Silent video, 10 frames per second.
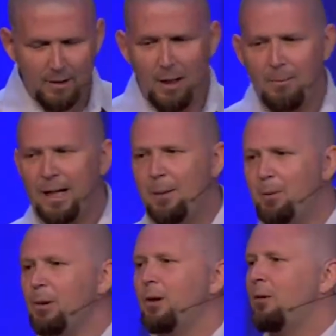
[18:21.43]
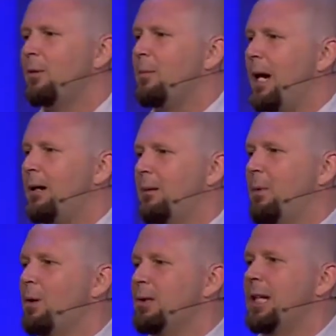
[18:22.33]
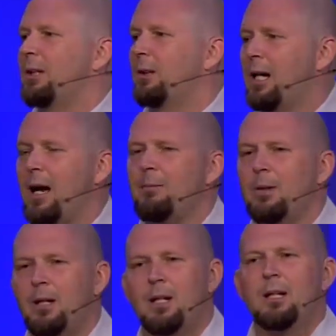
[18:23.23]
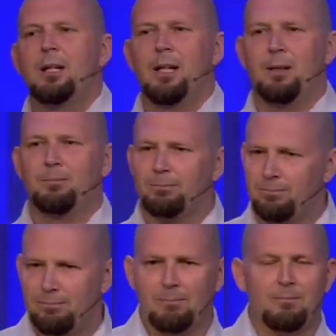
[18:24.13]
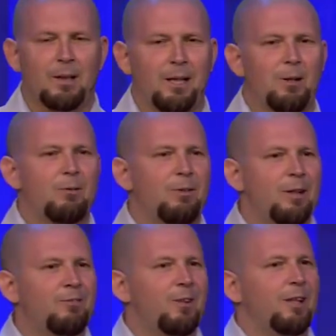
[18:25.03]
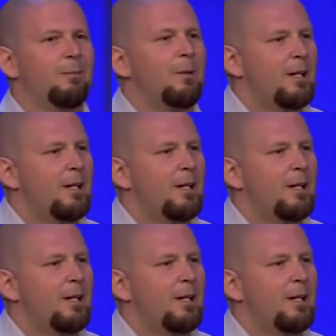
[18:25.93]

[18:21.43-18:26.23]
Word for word: um, I got pulled over by a motorcycle cop, and I know, very funny.